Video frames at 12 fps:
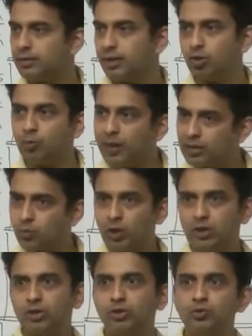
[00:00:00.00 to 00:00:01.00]
right? No matter
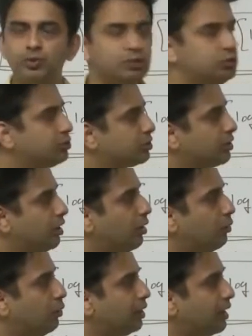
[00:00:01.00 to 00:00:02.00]
what Q we choose,
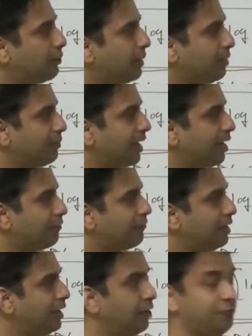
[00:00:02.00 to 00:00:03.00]
uh, will that become
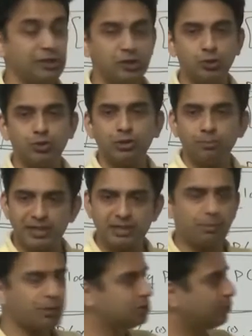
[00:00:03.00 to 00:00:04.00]
negative. If we choose the
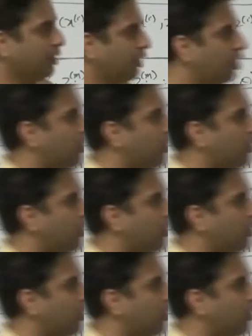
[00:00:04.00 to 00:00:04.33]
best possible